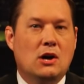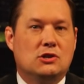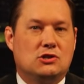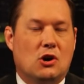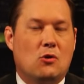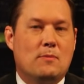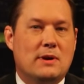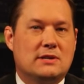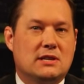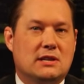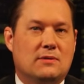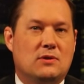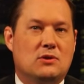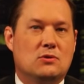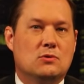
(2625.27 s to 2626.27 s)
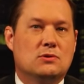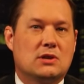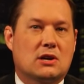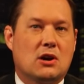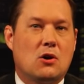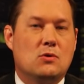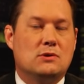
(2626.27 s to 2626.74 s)
Don't miss it. If you use the
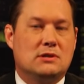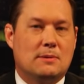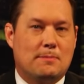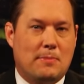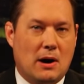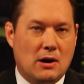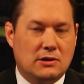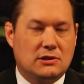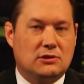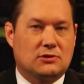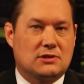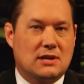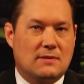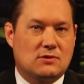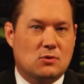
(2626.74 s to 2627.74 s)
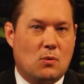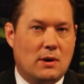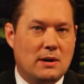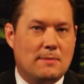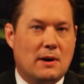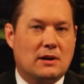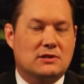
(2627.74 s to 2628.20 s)
code debunked, you'll save
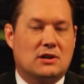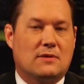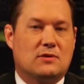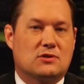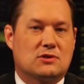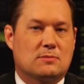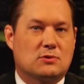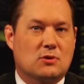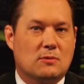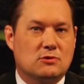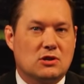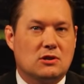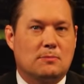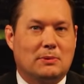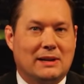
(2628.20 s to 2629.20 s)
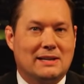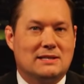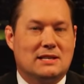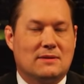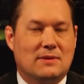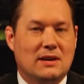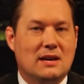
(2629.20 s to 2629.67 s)
$20 off your subscription to Blaze
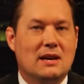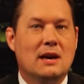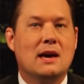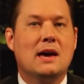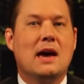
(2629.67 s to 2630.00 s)
TV